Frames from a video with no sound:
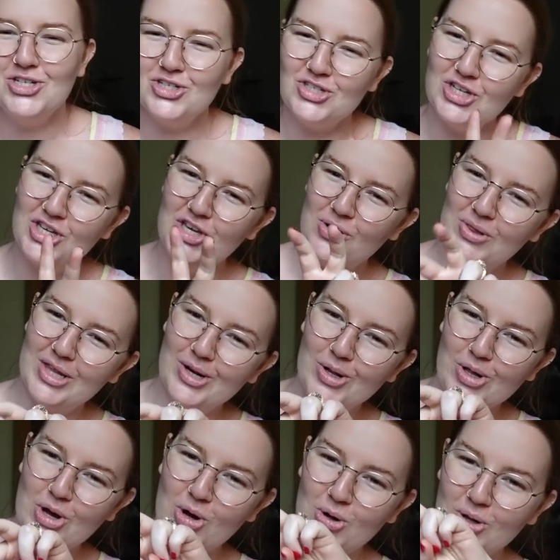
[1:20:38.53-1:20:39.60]
Just a cute little
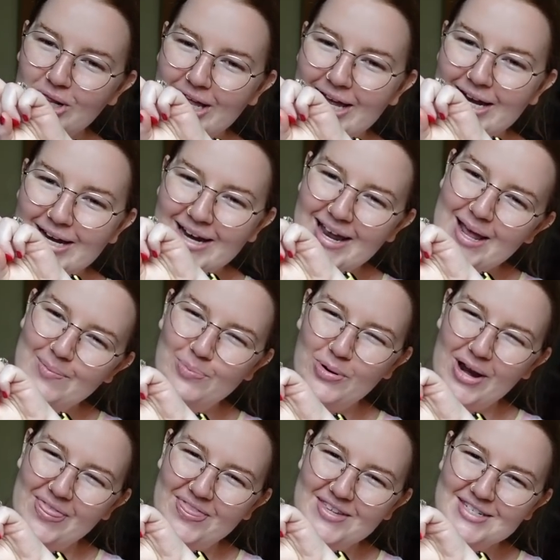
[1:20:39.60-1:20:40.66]
colon in
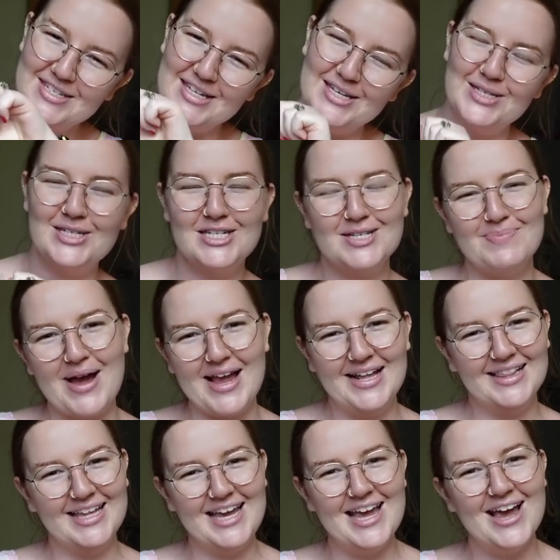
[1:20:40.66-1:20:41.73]
parentheses
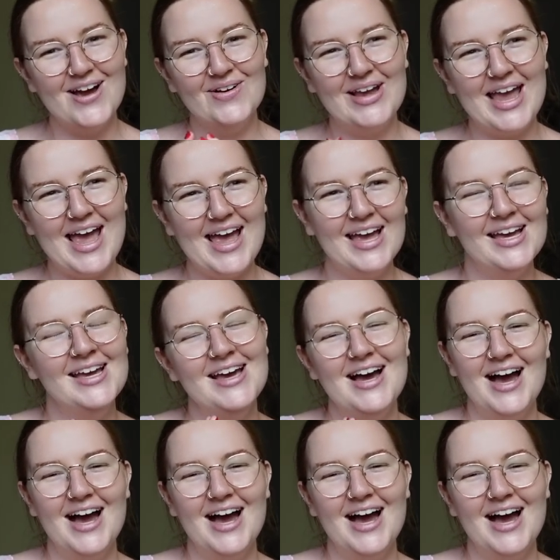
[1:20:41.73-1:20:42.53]
smiley, okay?